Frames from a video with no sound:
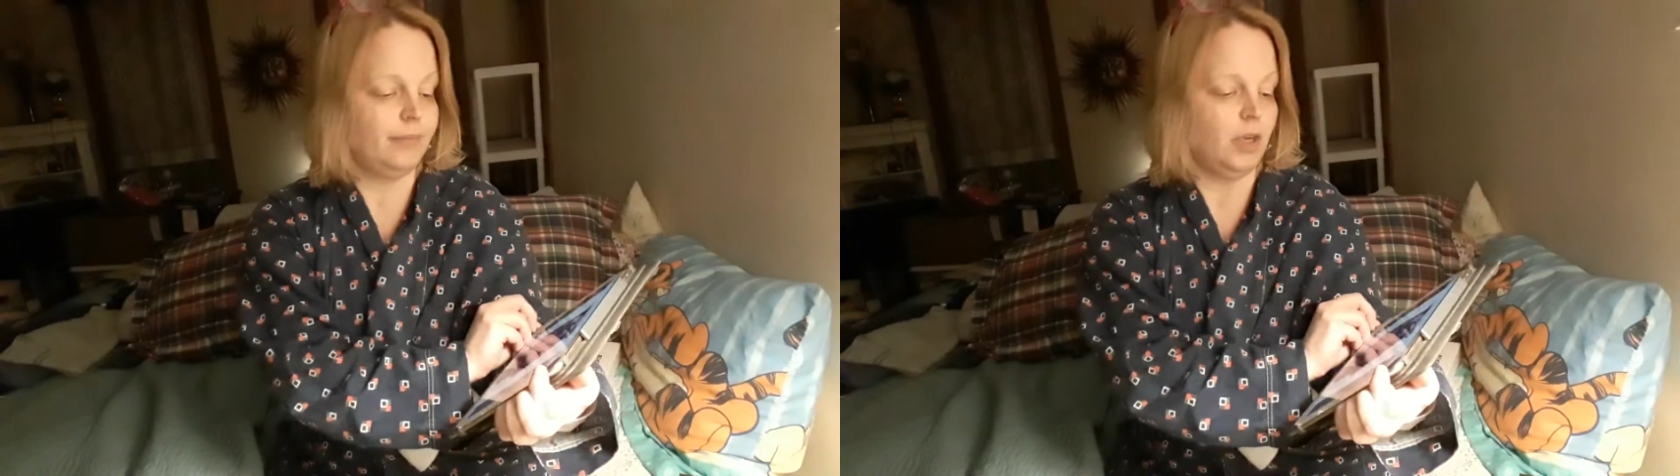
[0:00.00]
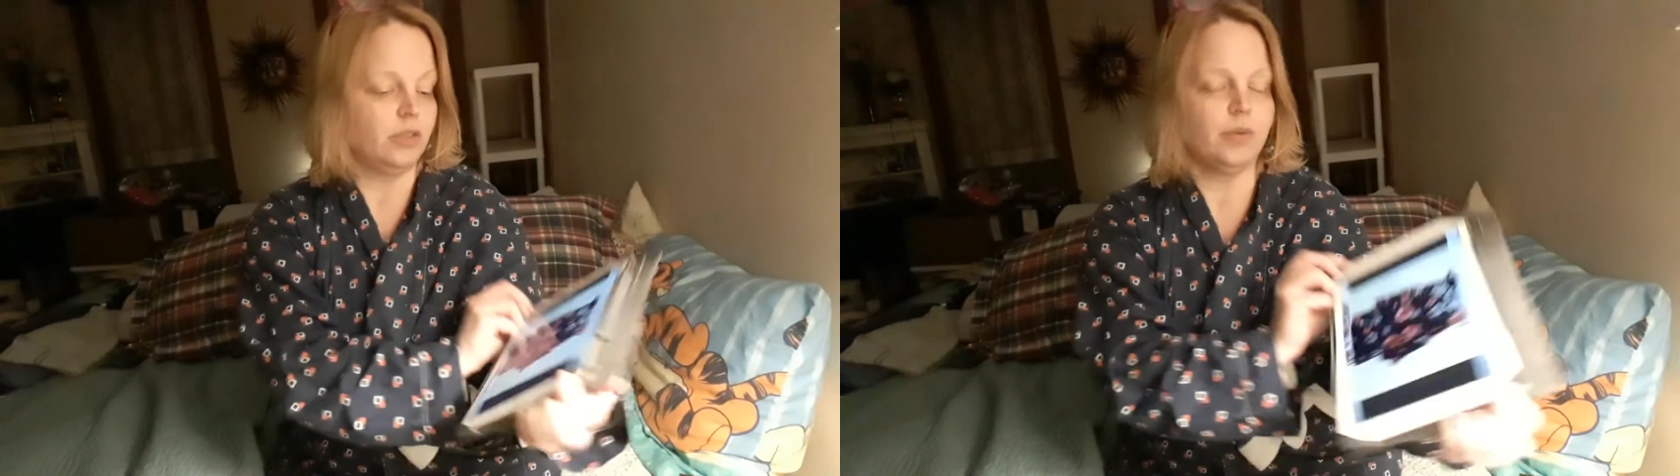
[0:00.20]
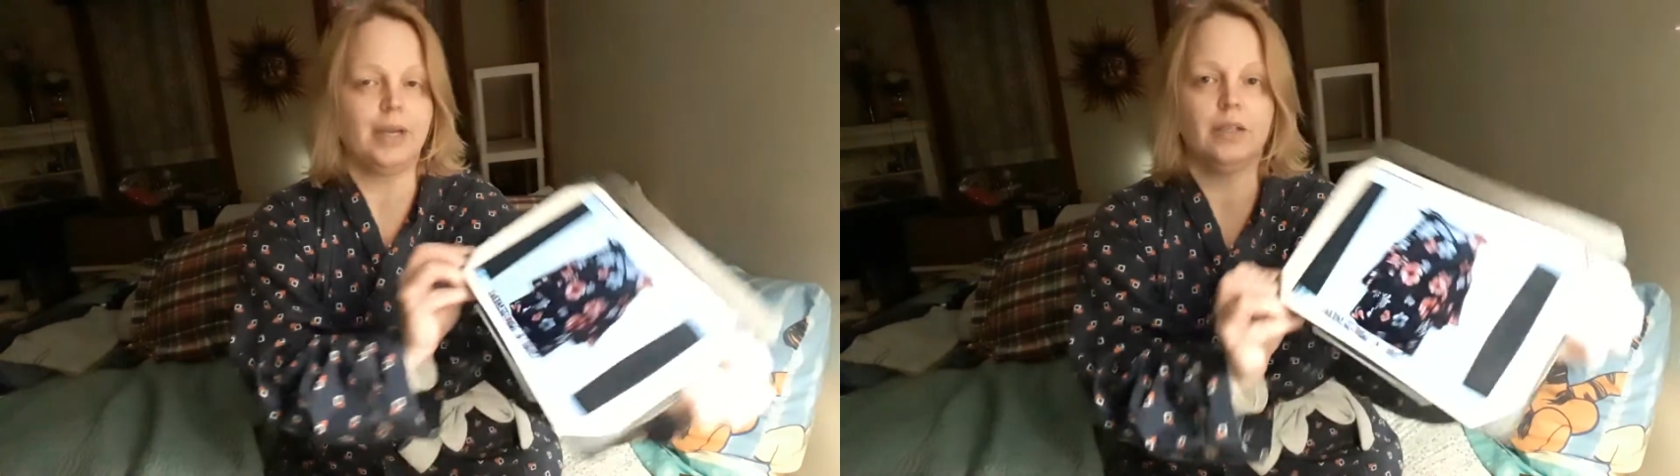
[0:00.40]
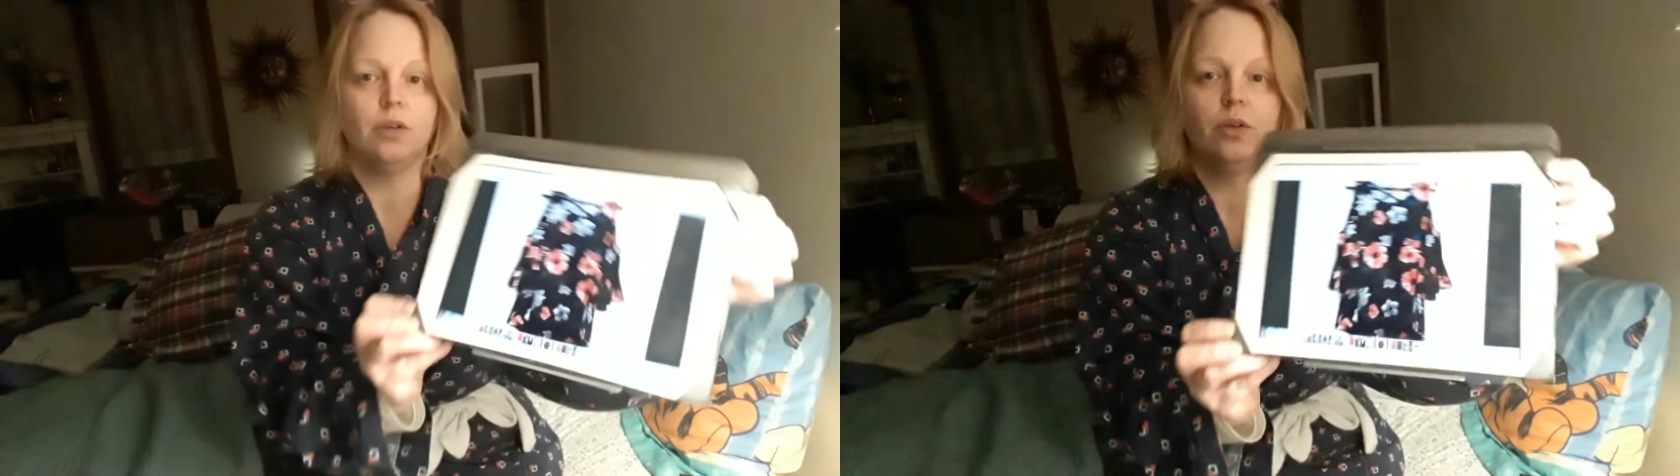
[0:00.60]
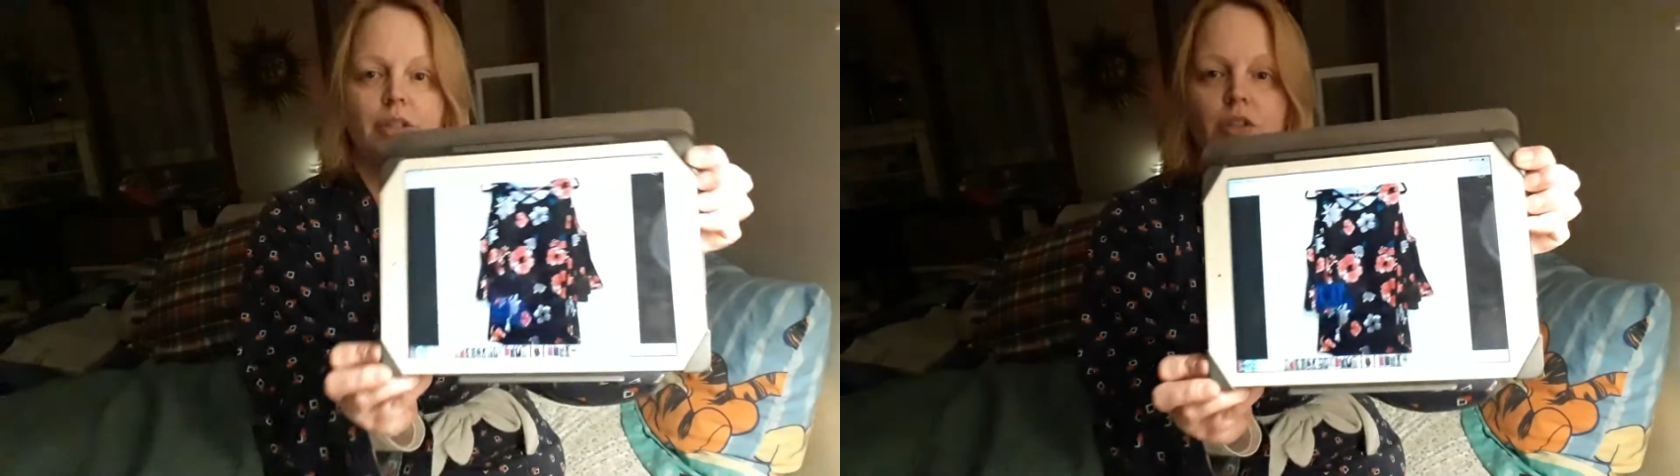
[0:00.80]
also had a little
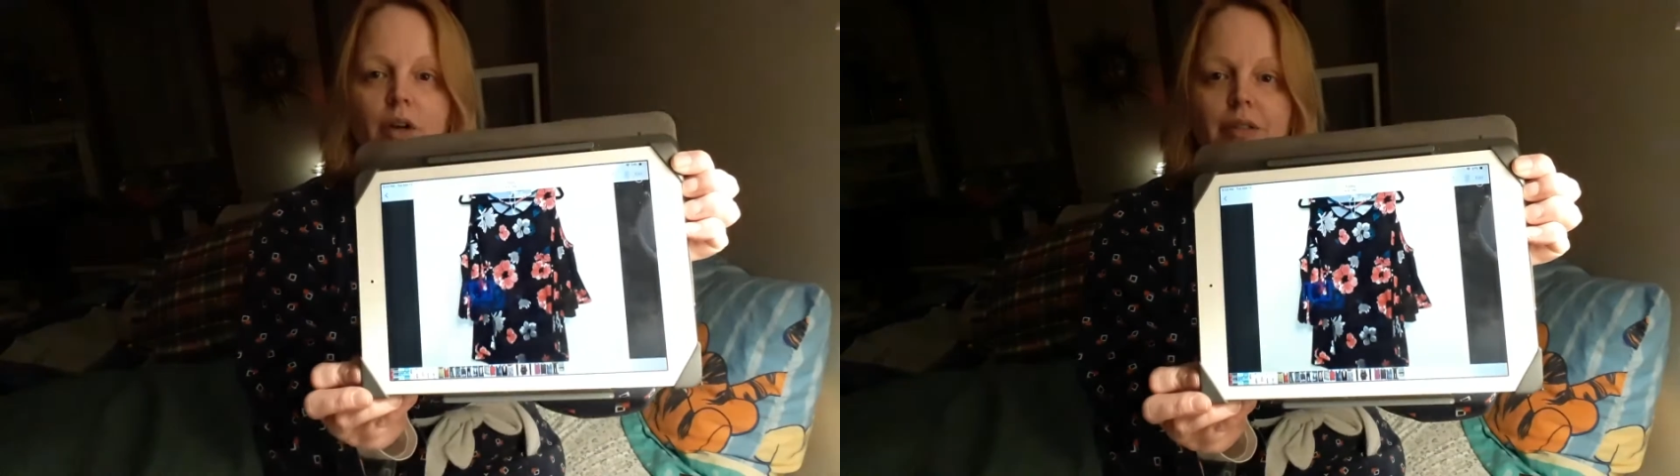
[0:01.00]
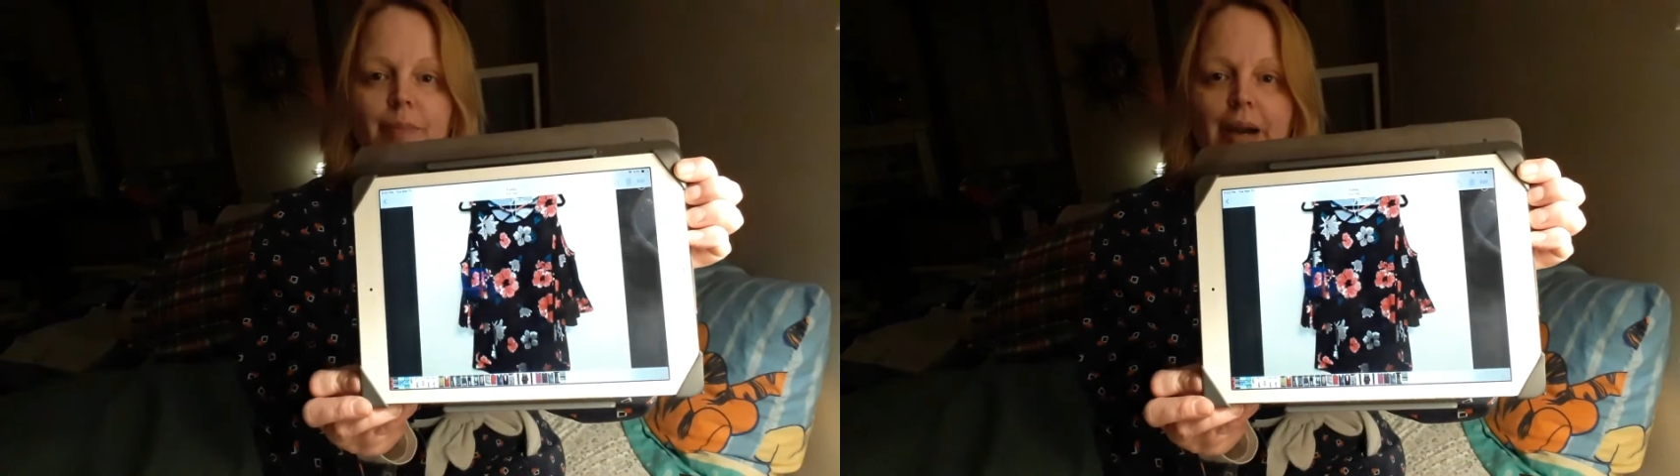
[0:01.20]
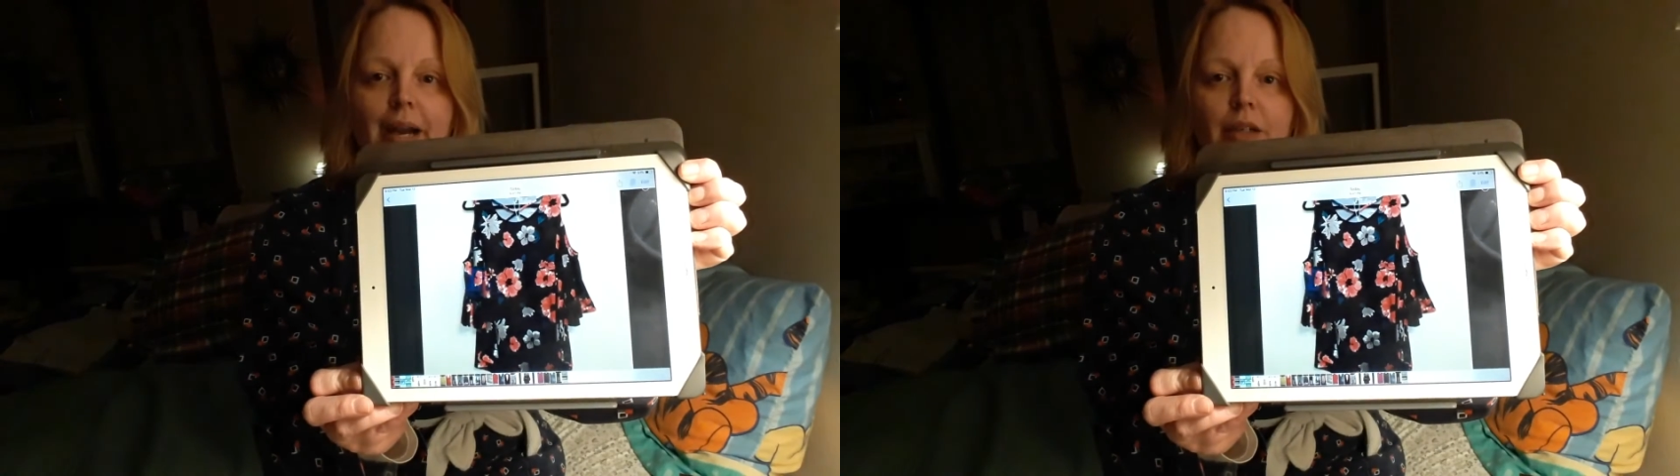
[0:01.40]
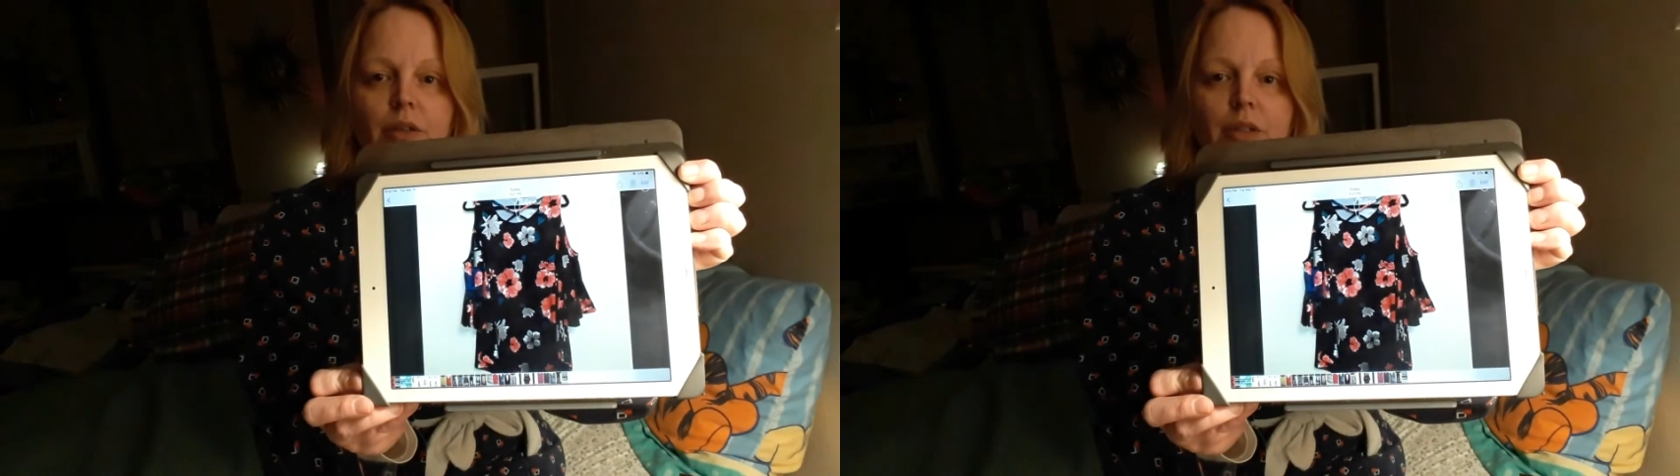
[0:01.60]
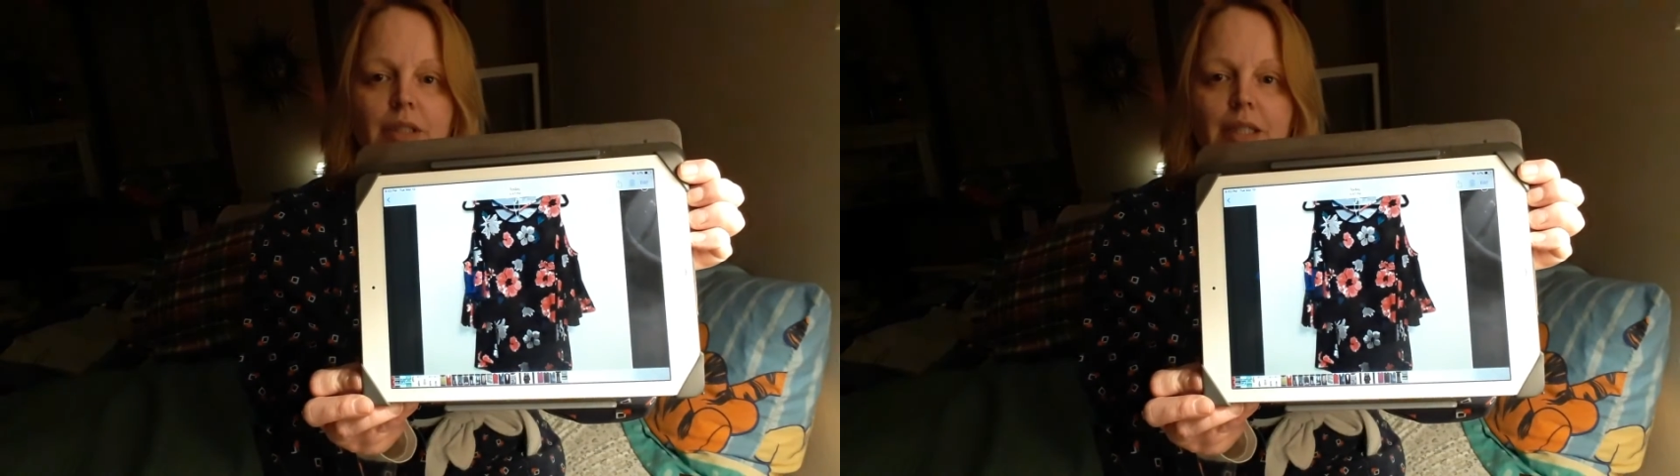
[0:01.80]
crisscross back. You
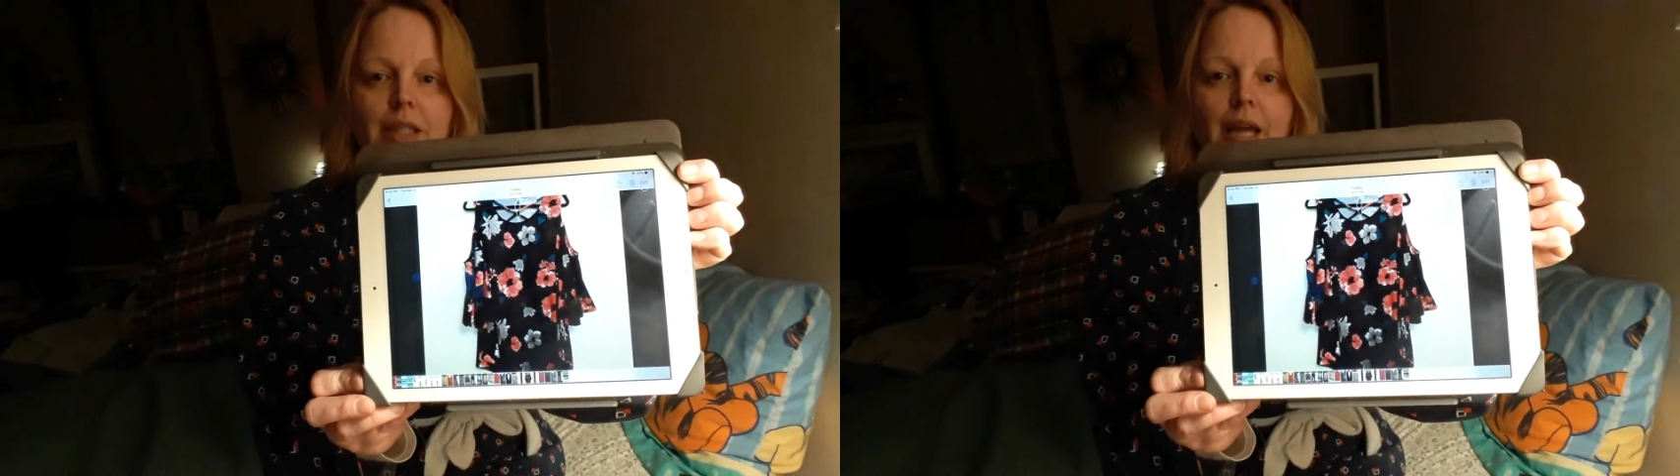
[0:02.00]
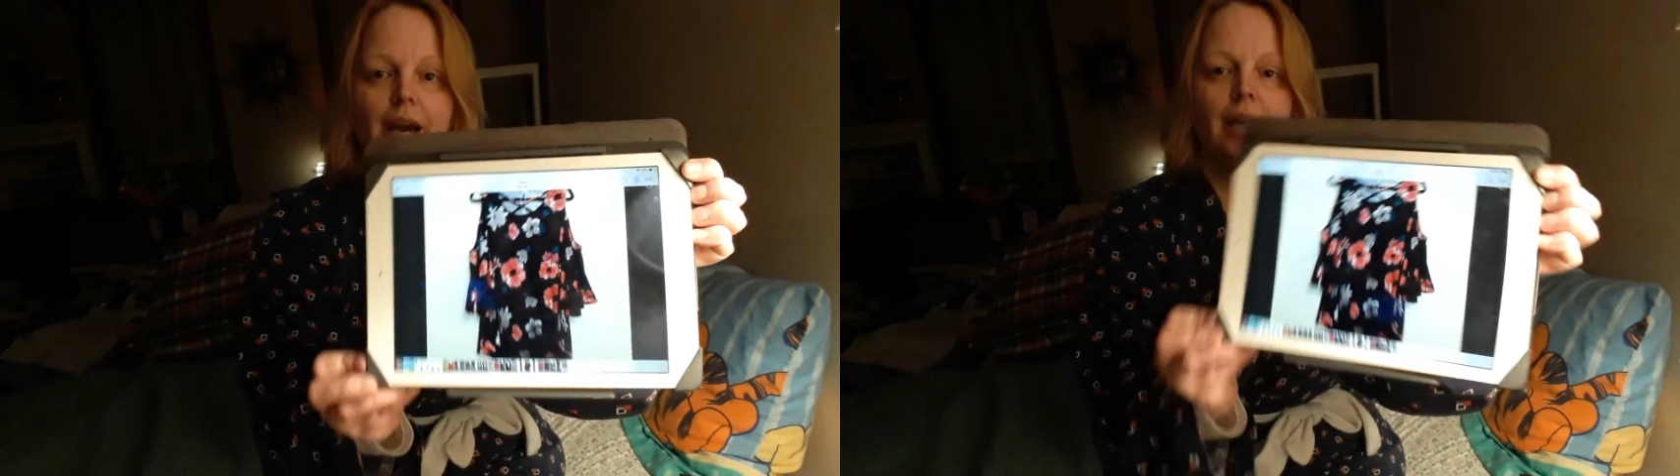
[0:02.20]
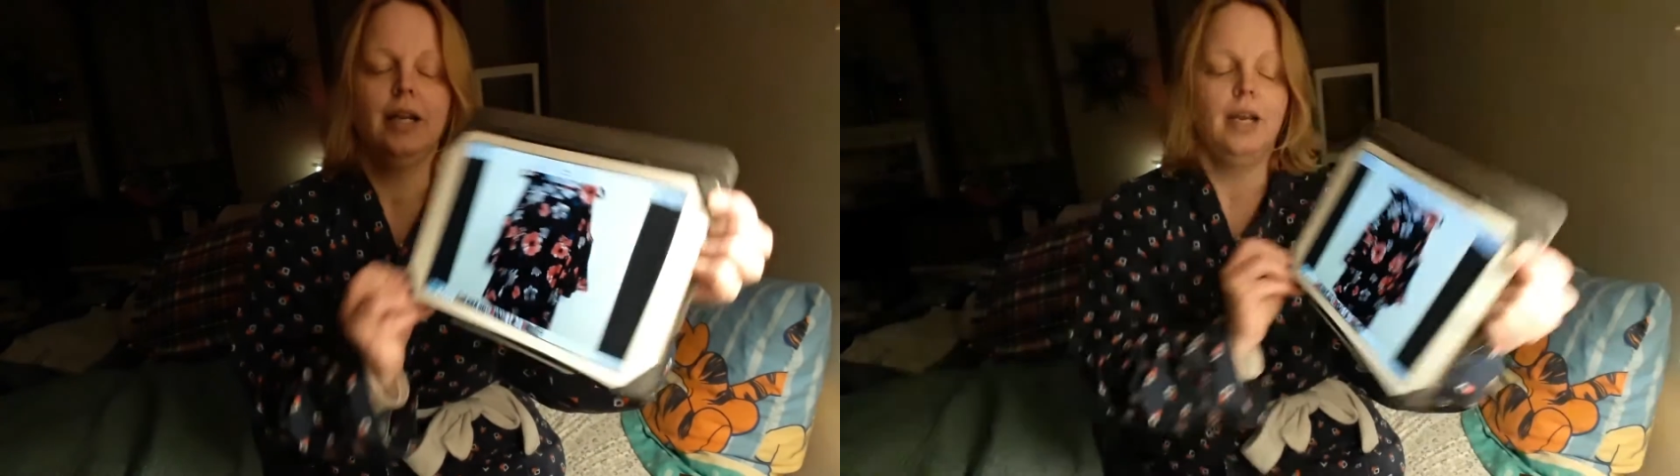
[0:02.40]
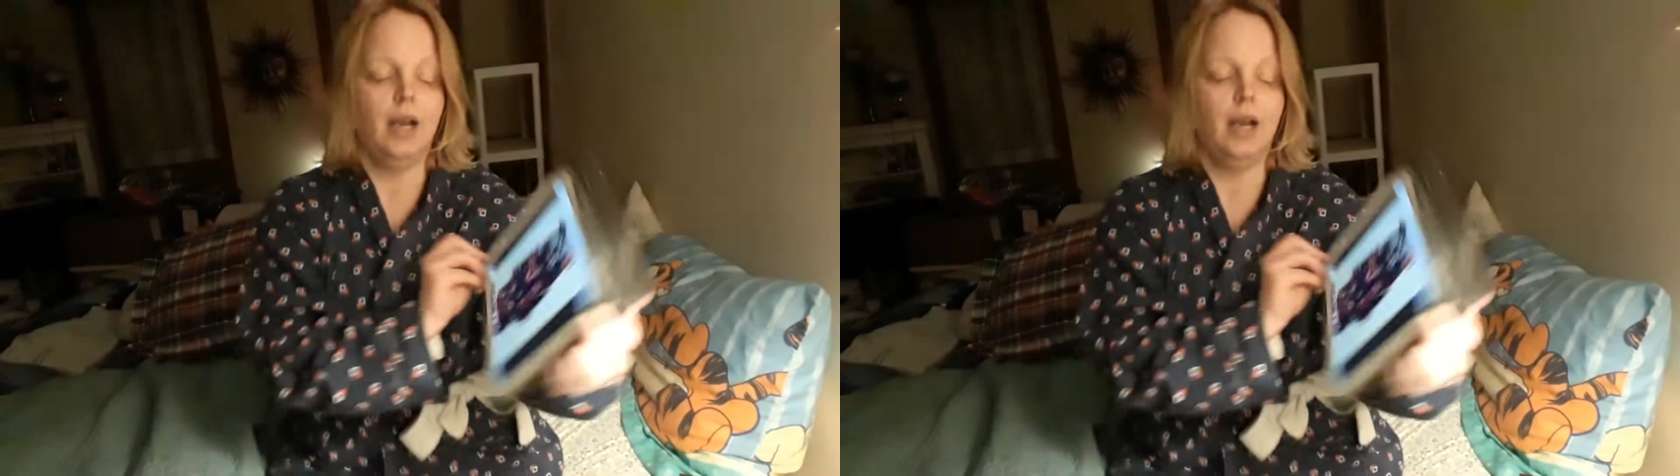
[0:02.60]
can see that.